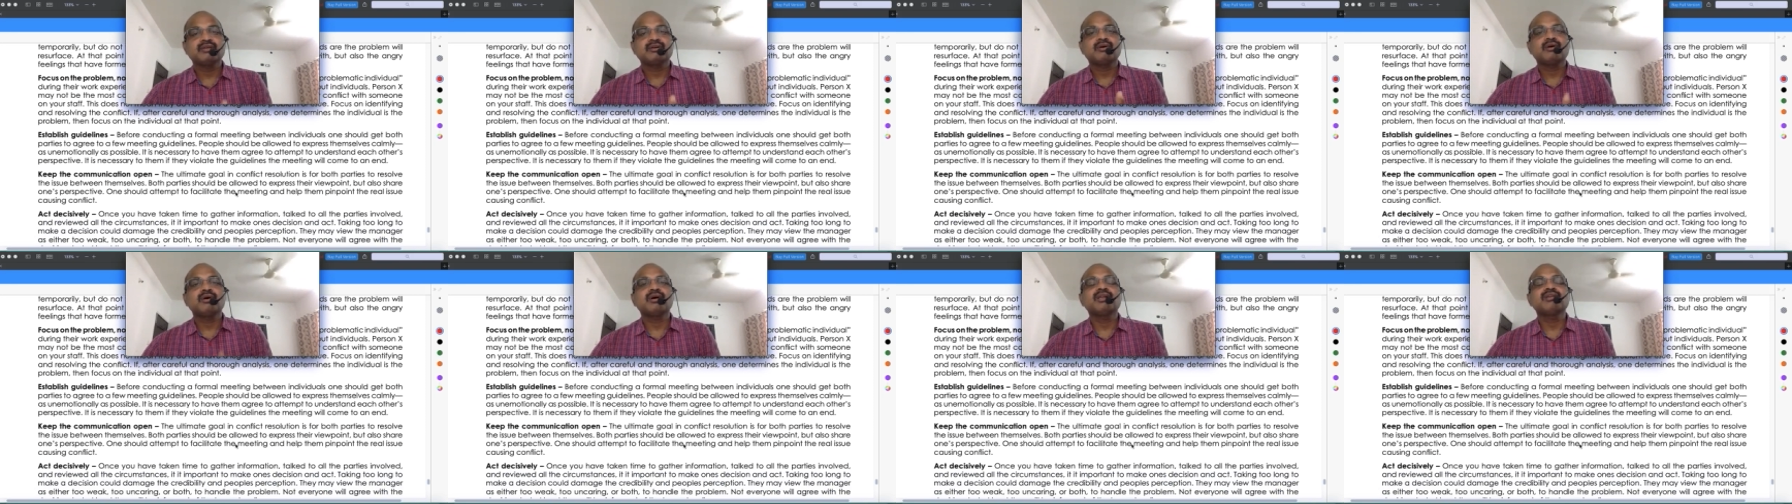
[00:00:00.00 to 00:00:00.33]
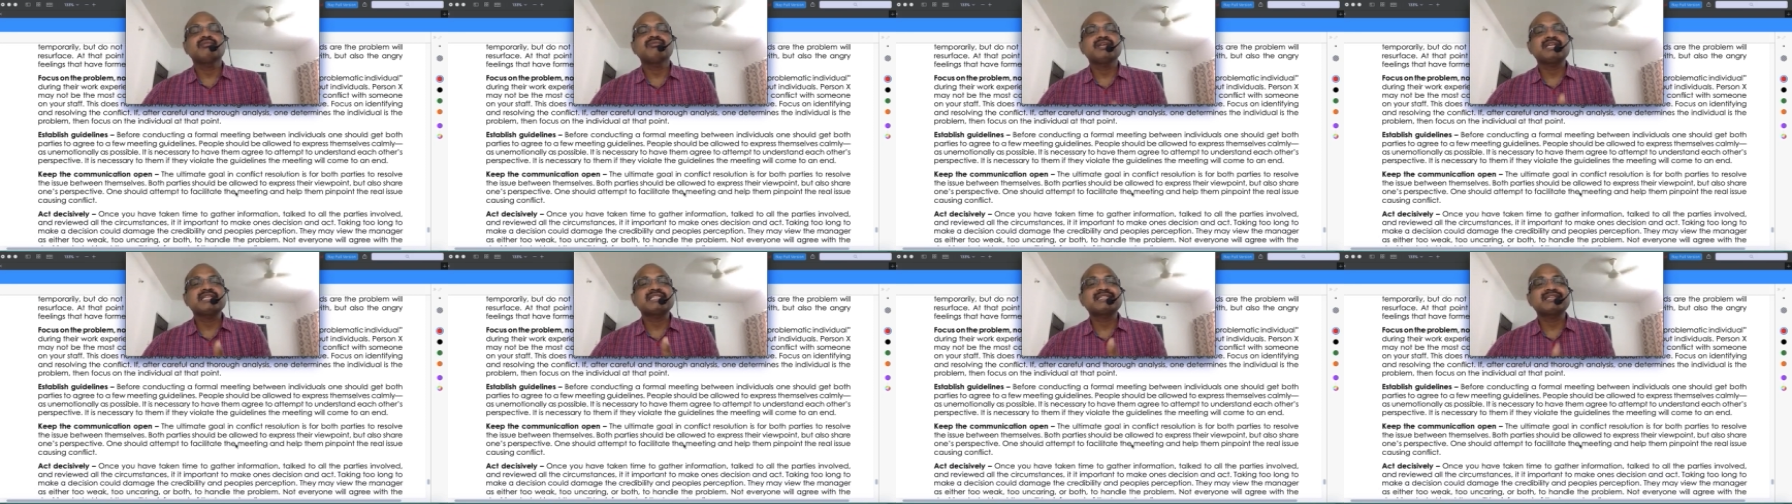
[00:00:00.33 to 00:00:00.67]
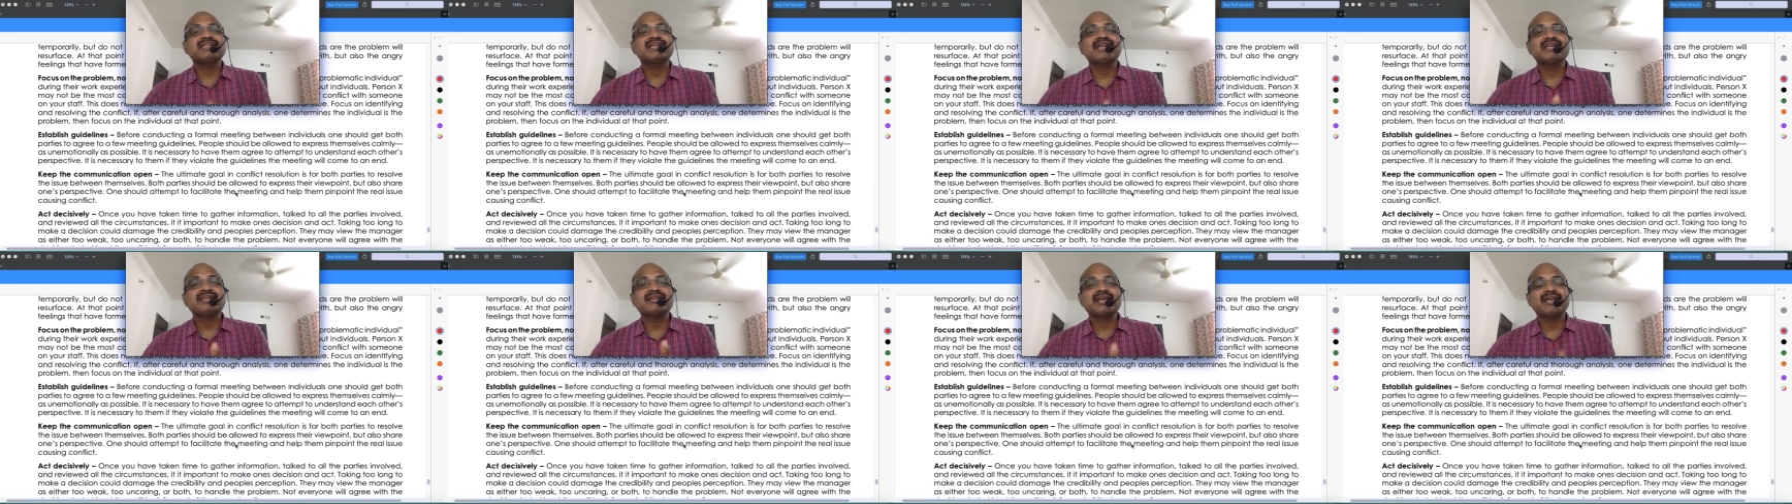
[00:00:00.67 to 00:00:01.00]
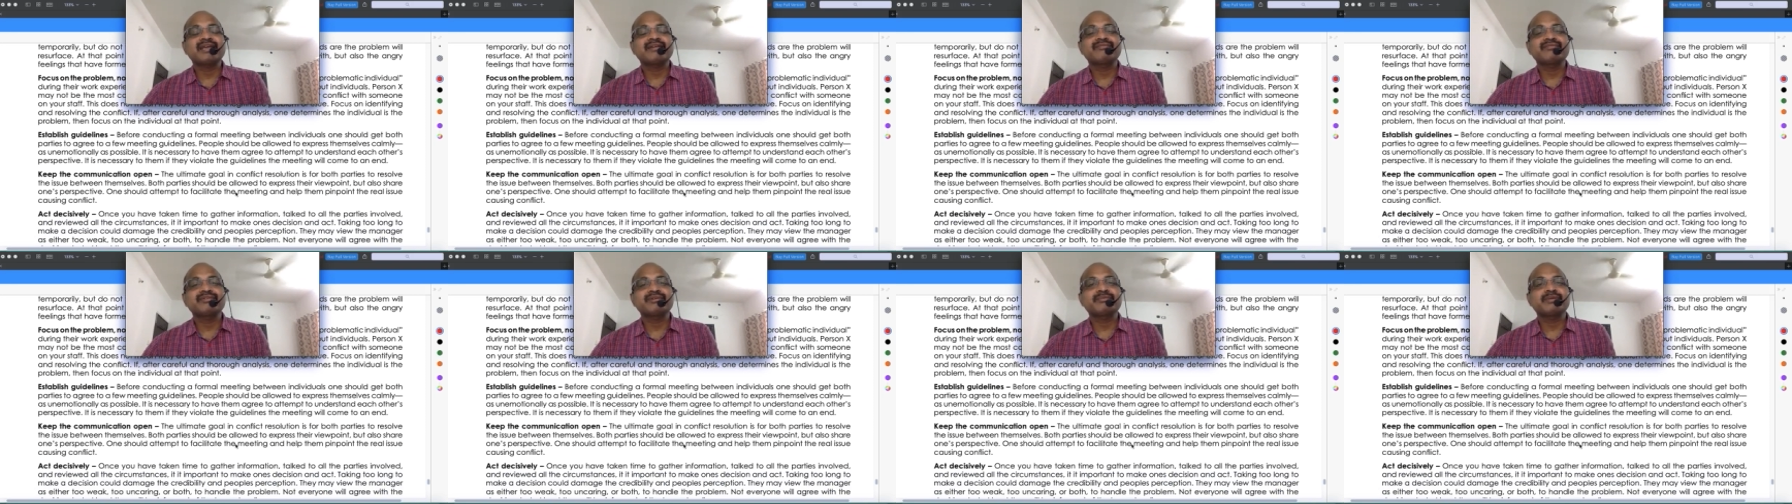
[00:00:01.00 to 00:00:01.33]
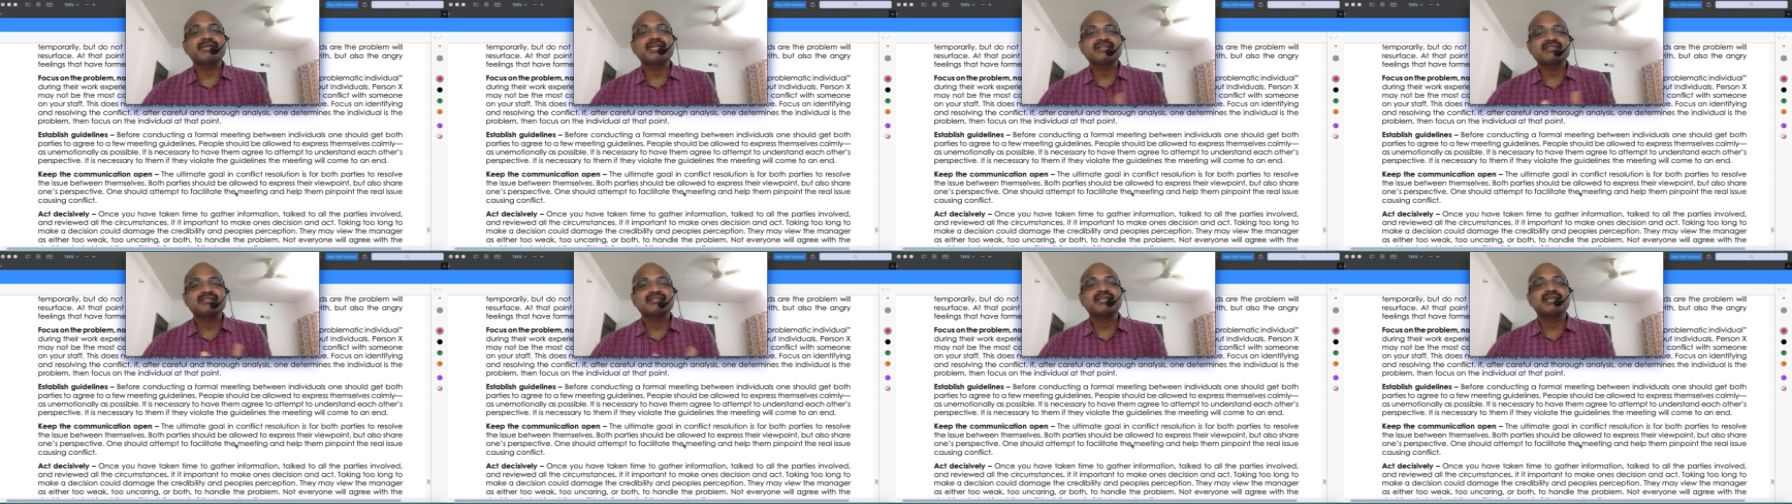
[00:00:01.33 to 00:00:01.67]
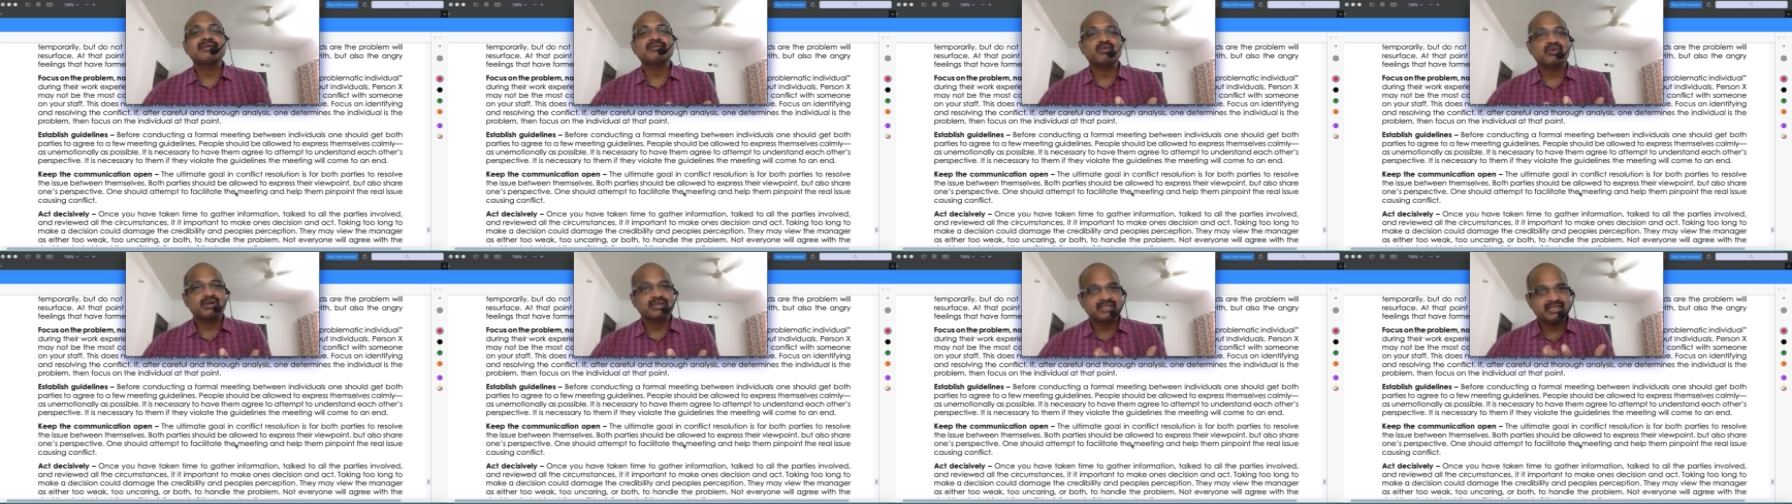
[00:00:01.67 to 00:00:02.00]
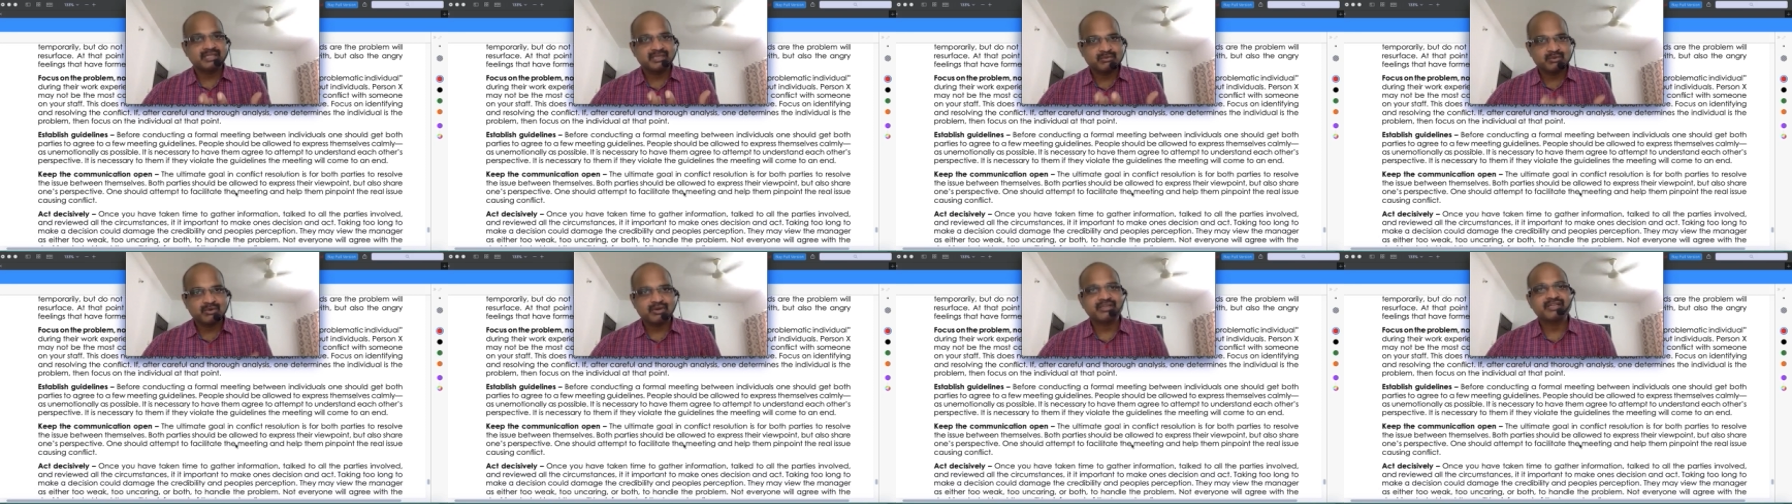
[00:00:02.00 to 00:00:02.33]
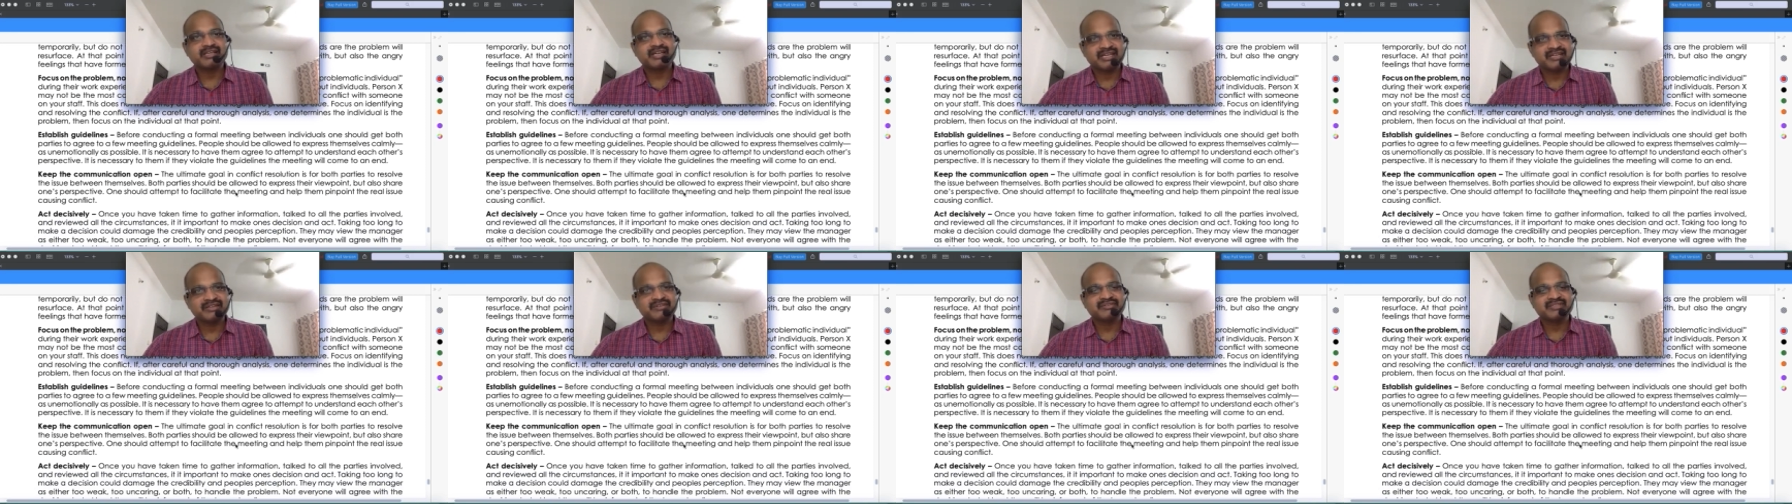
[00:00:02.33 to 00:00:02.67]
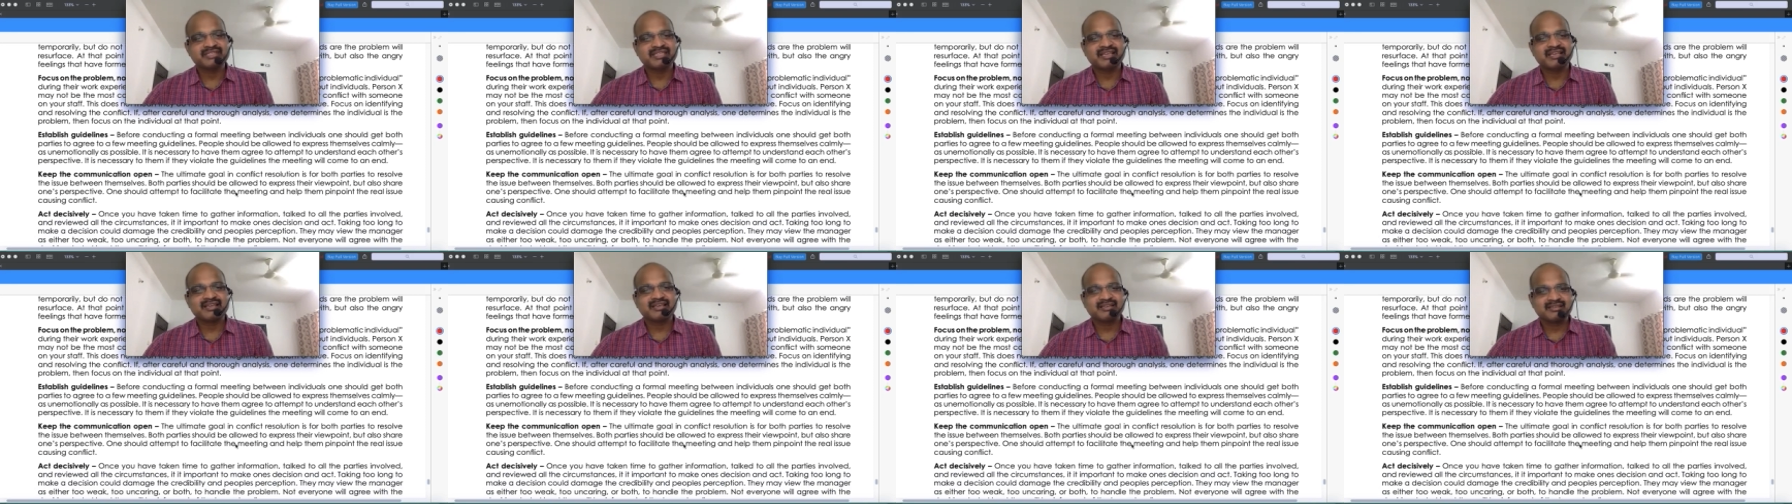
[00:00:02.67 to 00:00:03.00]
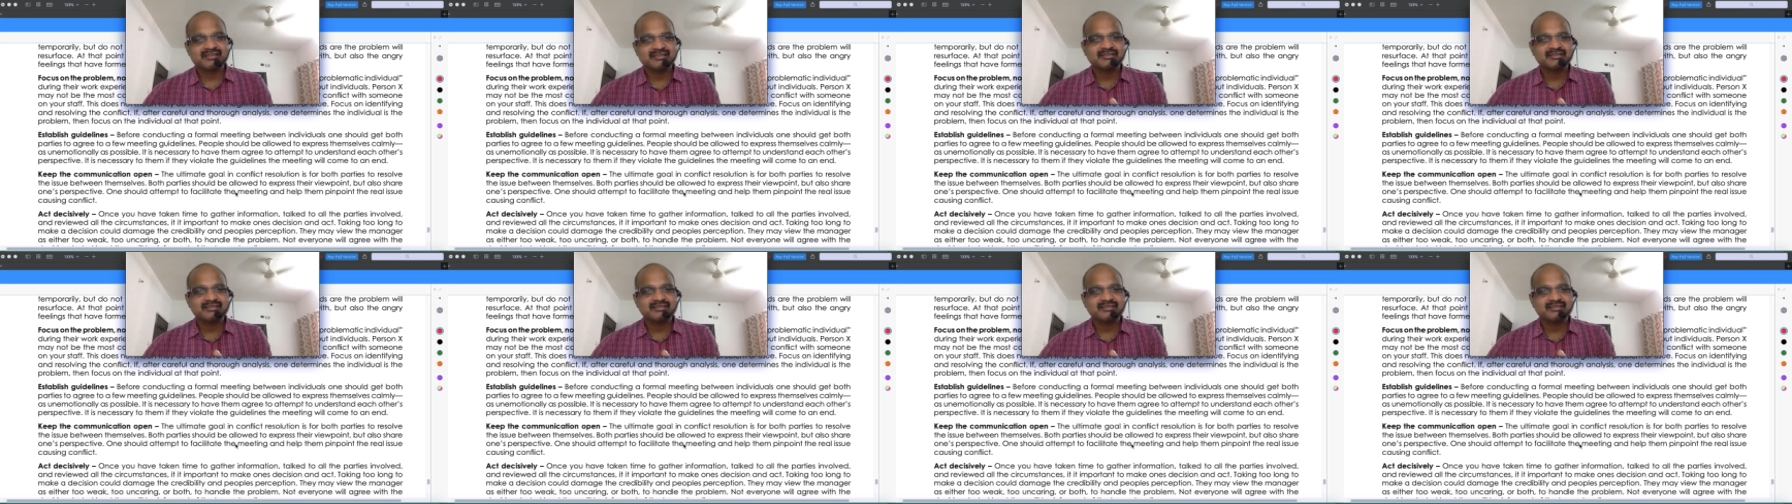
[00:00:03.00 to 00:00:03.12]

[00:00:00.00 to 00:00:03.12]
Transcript: always let everybody say what they wanted to say